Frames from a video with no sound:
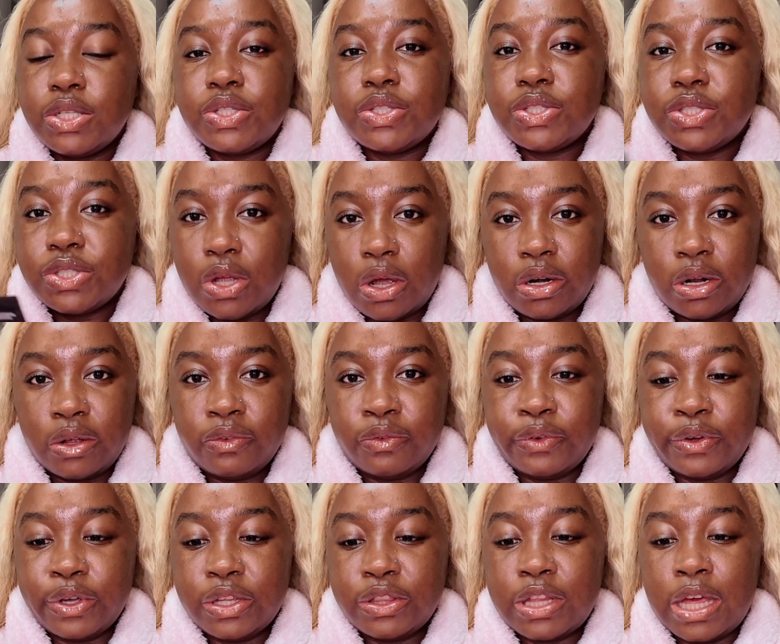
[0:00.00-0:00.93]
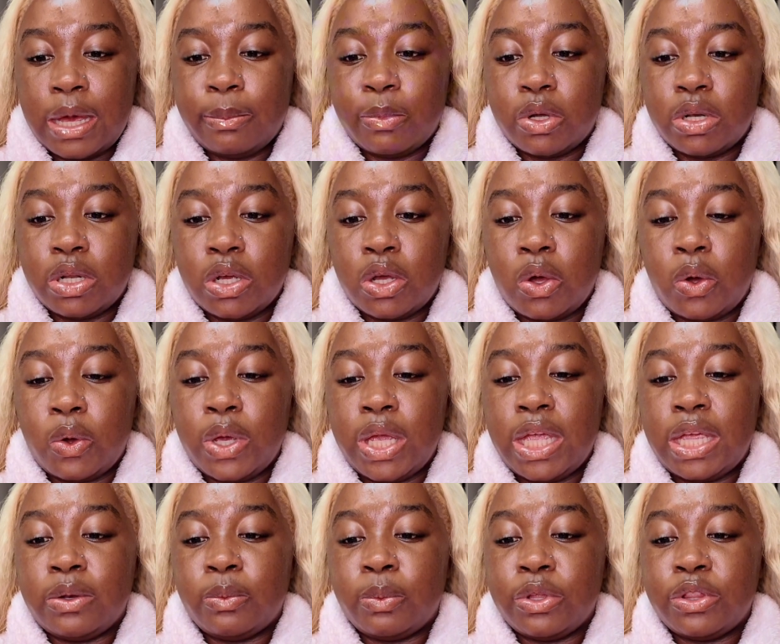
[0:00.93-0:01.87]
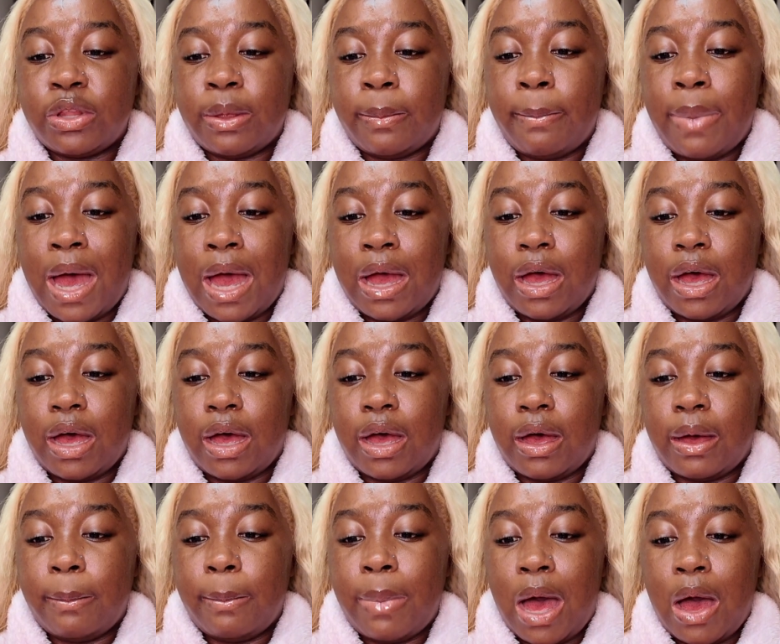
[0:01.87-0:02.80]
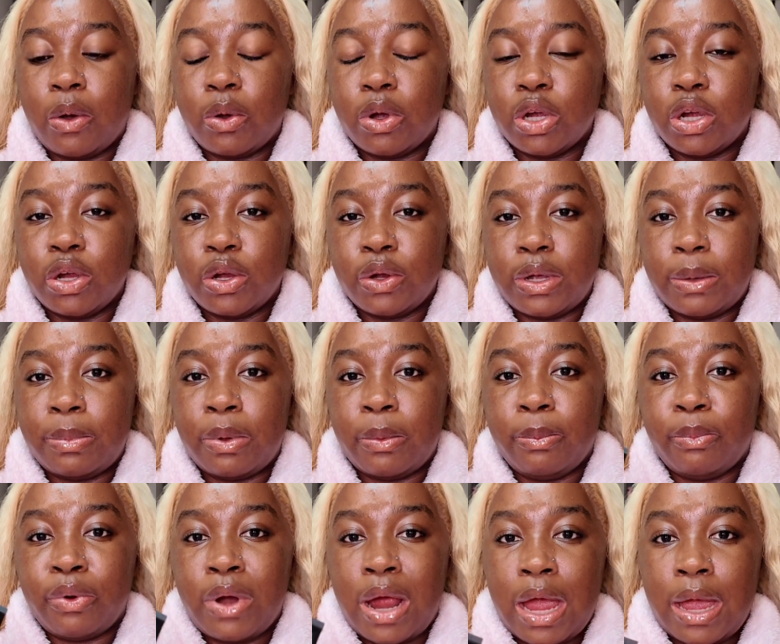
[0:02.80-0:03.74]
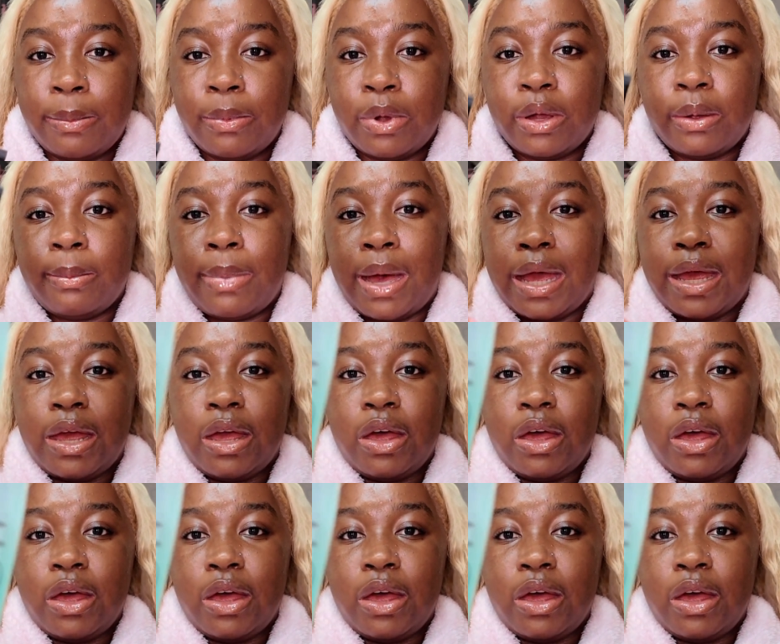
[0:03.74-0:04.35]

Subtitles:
To start off with, I'm going to go in with the Power Grip Primer by